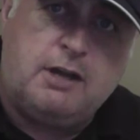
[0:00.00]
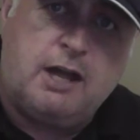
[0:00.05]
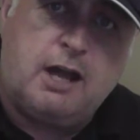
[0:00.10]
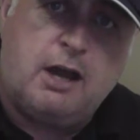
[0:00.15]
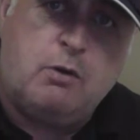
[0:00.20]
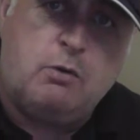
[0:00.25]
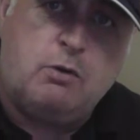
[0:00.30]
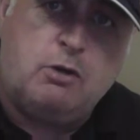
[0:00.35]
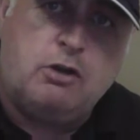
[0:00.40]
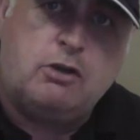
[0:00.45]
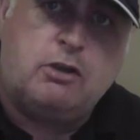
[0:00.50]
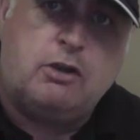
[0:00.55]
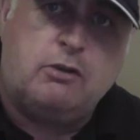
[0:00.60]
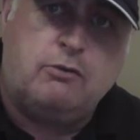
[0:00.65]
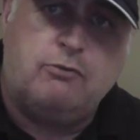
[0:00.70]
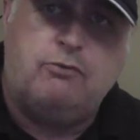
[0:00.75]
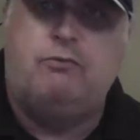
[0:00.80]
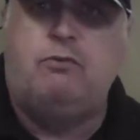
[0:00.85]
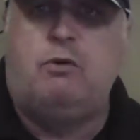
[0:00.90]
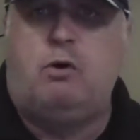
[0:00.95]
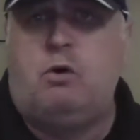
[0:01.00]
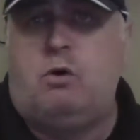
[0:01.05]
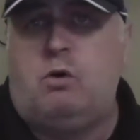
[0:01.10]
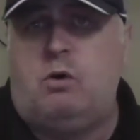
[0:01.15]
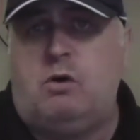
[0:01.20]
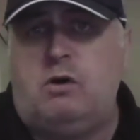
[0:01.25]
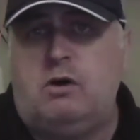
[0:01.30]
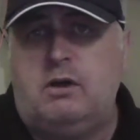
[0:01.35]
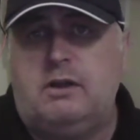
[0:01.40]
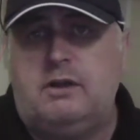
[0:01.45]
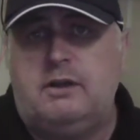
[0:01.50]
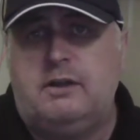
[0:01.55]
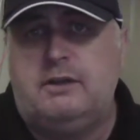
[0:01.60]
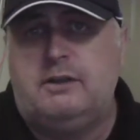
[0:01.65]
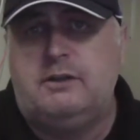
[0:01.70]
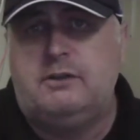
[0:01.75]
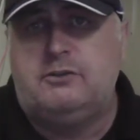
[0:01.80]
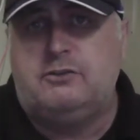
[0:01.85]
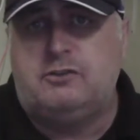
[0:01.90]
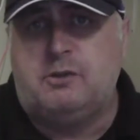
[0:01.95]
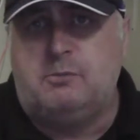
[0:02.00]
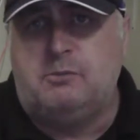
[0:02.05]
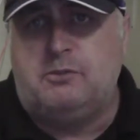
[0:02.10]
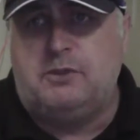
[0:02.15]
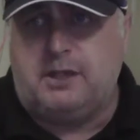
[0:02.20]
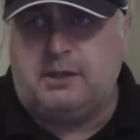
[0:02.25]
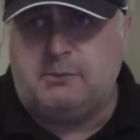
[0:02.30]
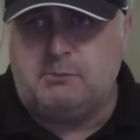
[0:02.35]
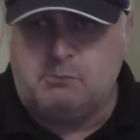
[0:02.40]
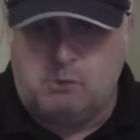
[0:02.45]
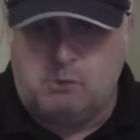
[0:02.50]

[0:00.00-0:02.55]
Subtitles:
now looking for something